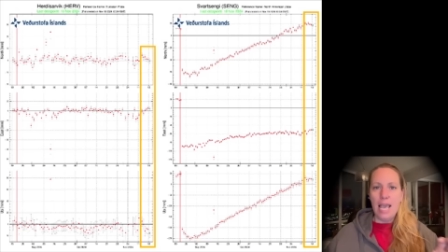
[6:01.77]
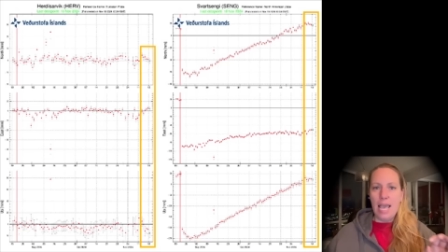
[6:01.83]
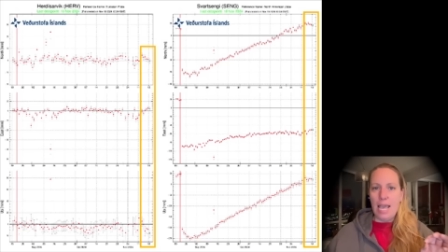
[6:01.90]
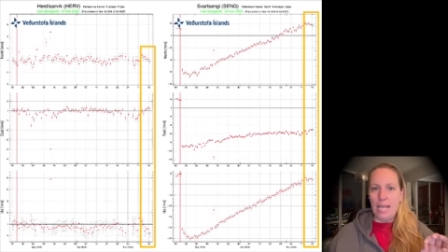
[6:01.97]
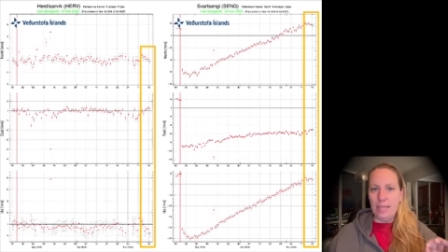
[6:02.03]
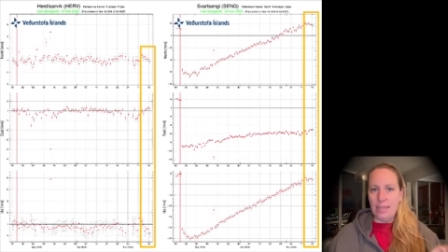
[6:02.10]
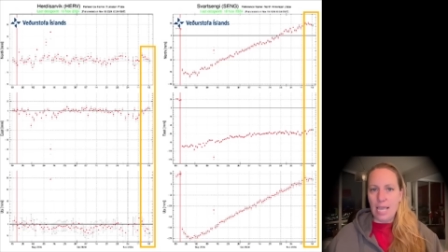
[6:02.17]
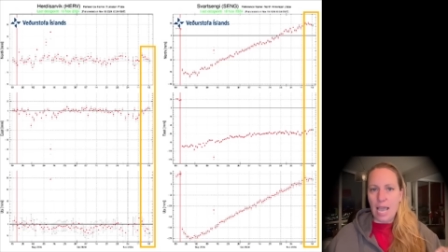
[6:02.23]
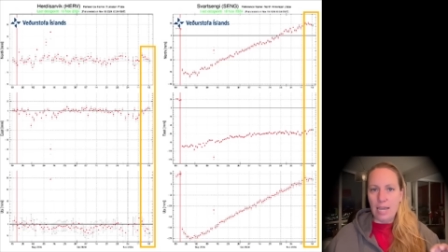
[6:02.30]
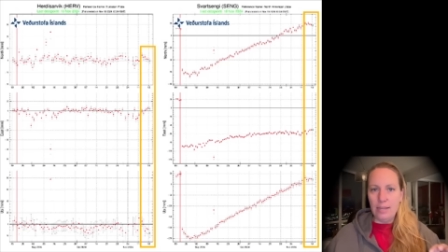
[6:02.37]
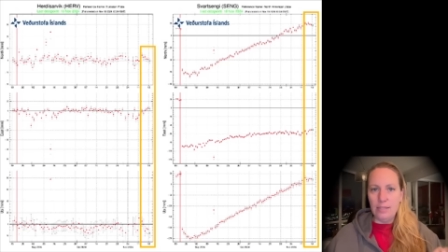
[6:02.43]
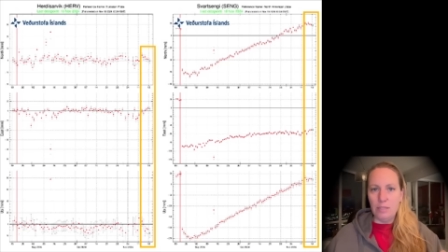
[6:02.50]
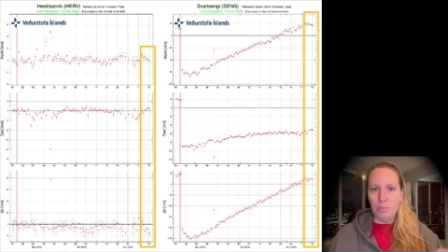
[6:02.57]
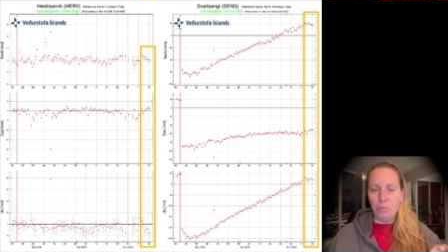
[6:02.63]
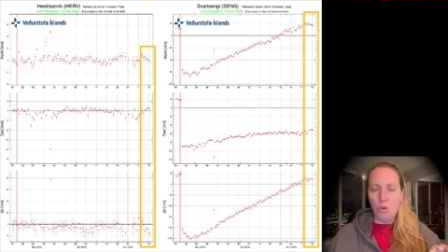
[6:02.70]
and that
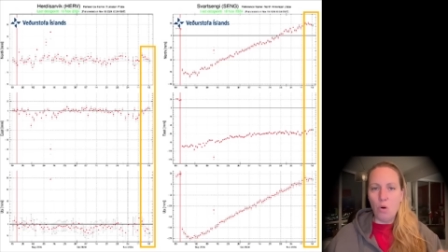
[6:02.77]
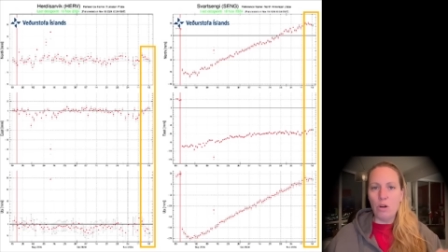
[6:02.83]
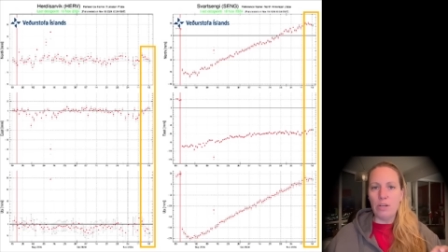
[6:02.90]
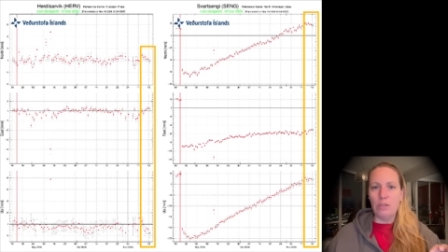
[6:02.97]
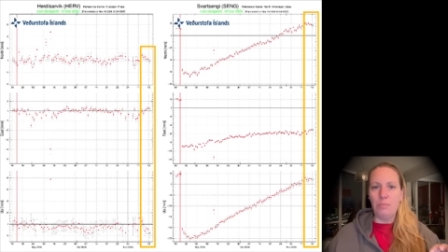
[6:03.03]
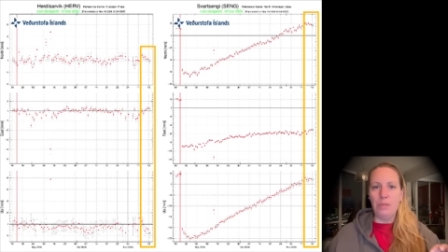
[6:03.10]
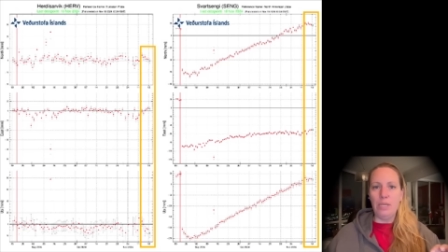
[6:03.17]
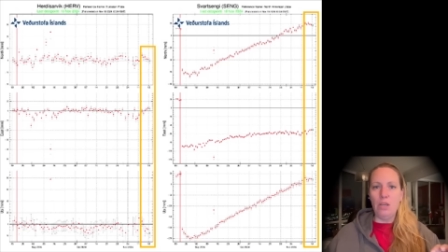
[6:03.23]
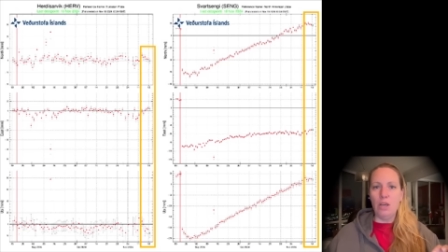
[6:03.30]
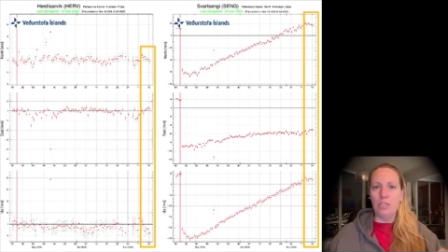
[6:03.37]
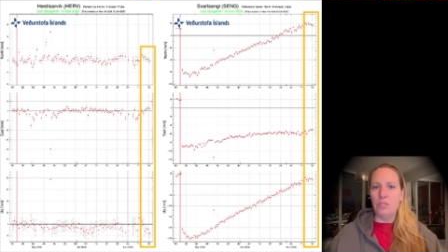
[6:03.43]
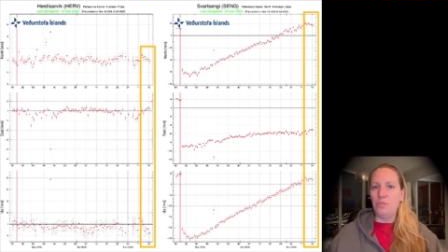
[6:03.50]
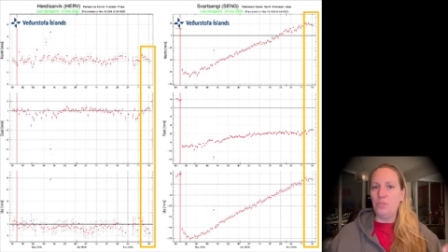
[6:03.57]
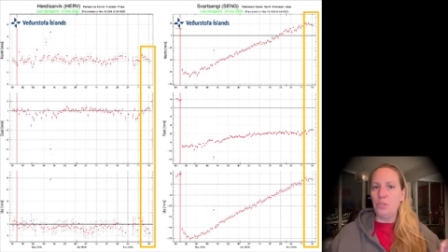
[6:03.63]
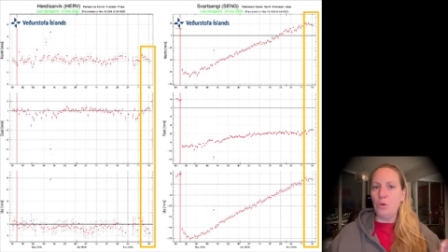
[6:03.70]
is important
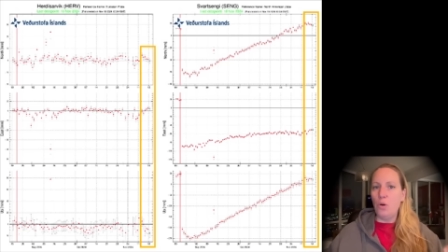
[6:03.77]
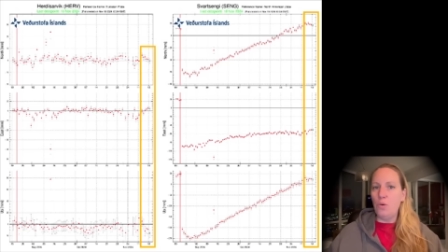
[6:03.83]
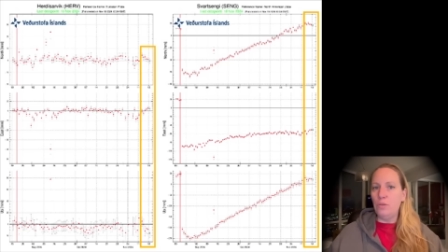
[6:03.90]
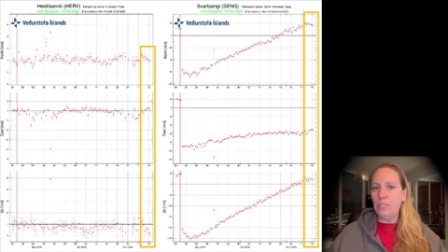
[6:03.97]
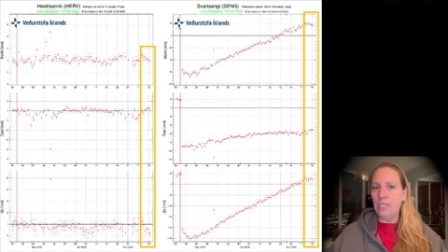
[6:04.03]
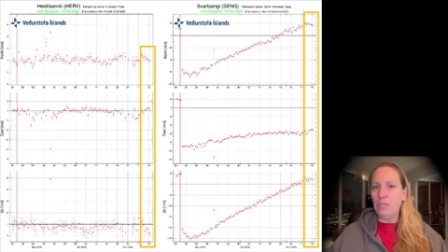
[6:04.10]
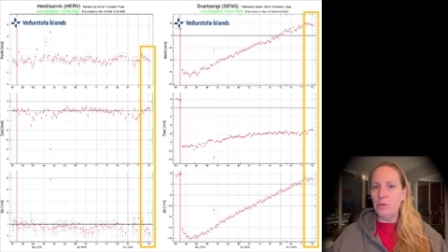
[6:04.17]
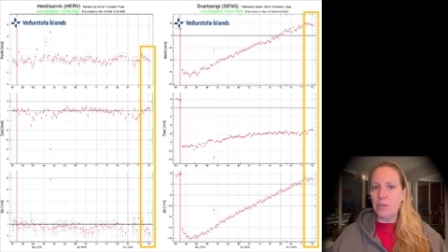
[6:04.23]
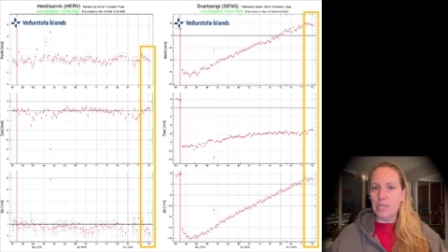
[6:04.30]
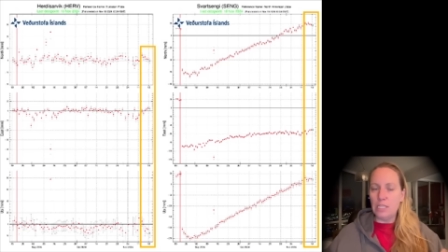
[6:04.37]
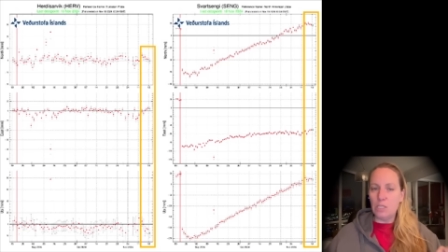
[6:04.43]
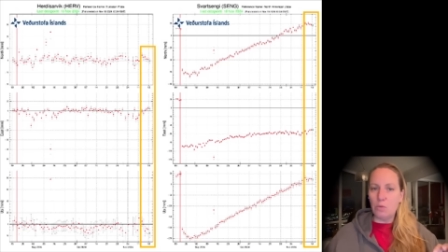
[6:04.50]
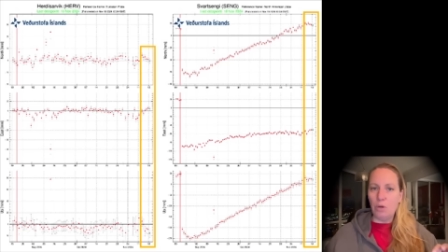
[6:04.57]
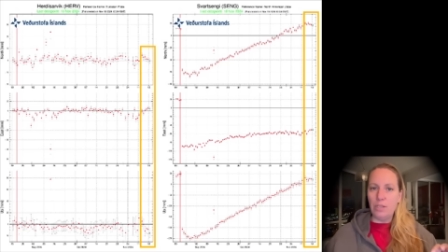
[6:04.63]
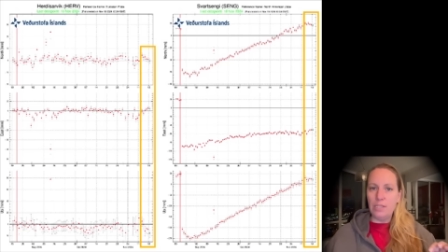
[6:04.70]
because if you only look at
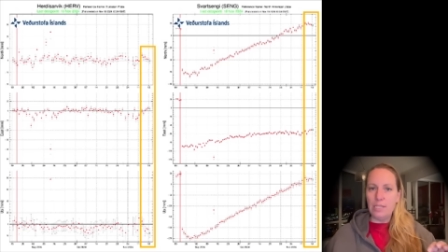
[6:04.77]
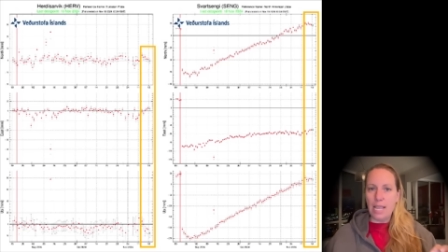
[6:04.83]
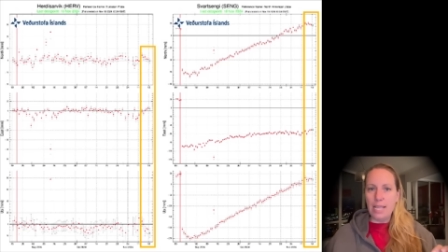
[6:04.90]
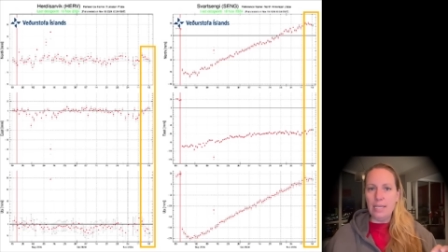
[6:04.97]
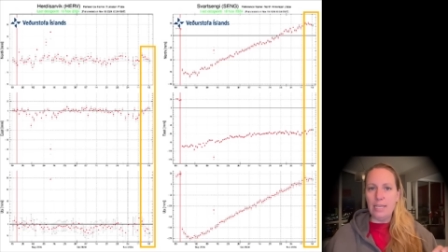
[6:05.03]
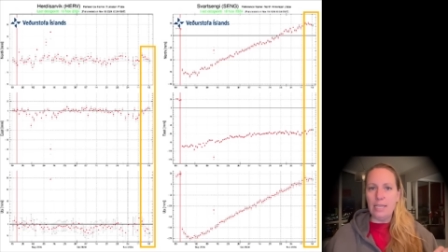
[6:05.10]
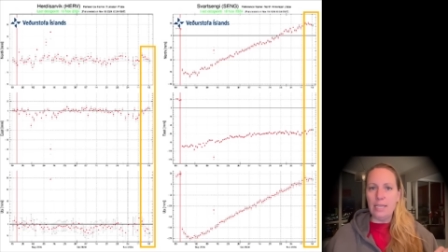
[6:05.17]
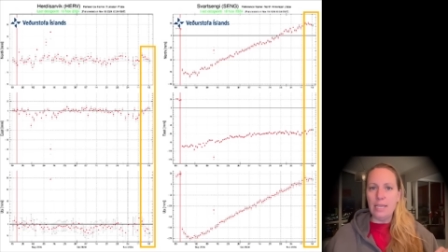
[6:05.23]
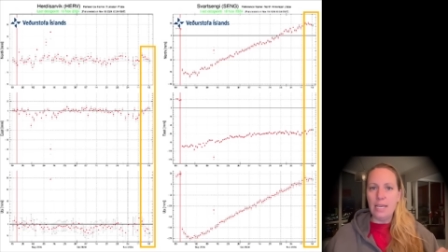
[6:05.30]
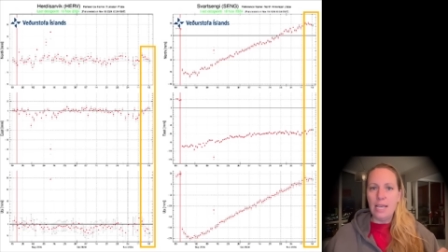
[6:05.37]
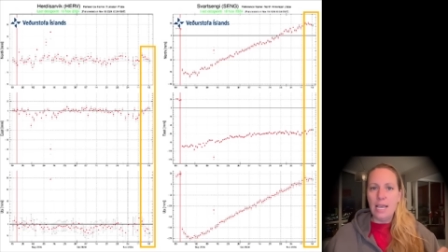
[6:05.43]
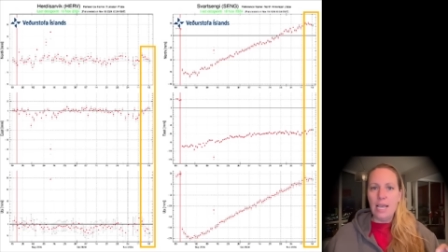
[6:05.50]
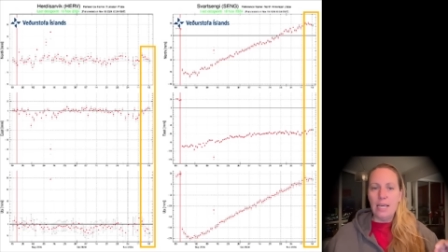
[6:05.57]
Svartsengi